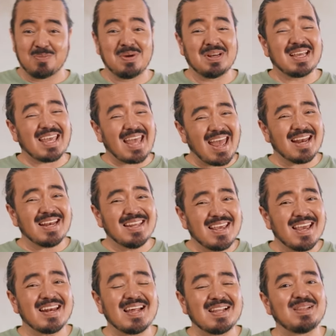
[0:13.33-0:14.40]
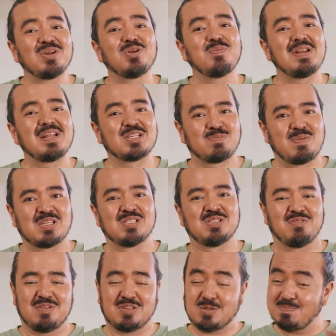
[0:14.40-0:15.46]
But it can get a little bit expensive,
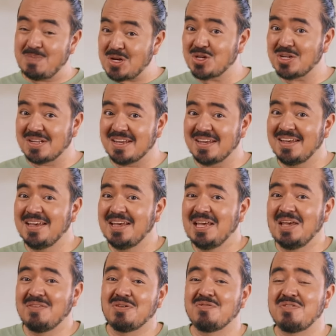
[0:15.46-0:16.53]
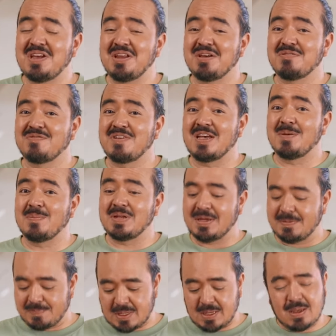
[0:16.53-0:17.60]
especially if you're feeding a family.